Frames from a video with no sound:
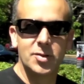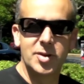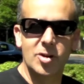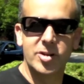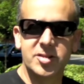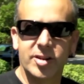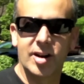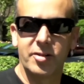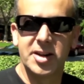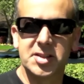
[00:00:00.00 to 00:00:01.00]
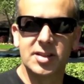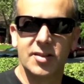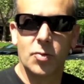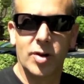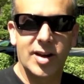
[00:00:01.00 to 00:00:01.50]
Umigo Indoor Car Racing,
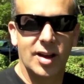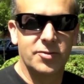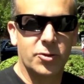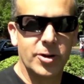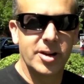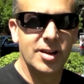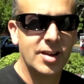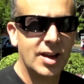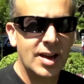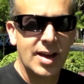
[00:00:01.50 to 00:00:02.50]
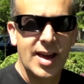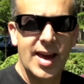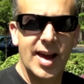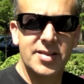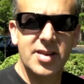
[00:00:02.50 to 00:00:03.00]
Livermore, California,
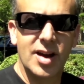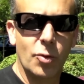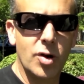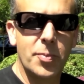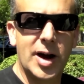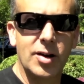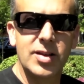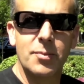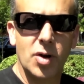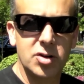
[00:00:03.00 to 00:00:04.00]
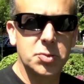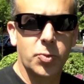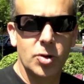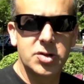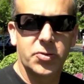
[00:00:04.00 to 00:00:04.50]
and uh, we're about
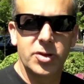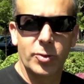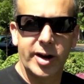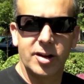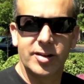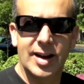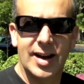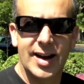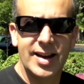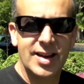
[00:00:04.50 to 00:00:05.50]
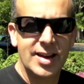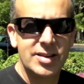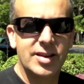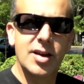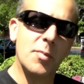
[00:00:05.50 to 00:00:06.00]
motorsports for the regular guy.
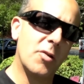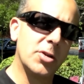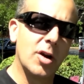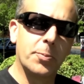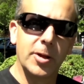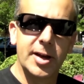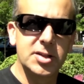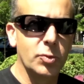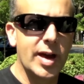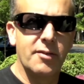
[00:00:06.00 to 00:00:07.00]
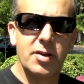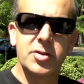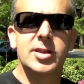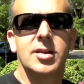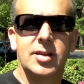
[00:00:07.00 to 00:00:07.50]
You come over to our place, we have
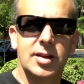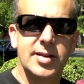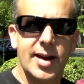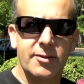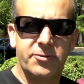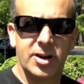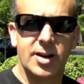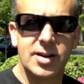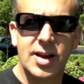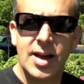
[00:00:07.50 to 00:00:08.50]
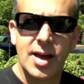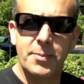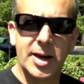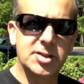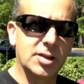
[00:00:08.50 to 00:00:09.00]
everything you need to have fun,
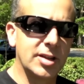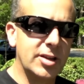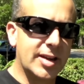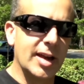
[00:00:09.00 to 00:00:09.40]
and basically you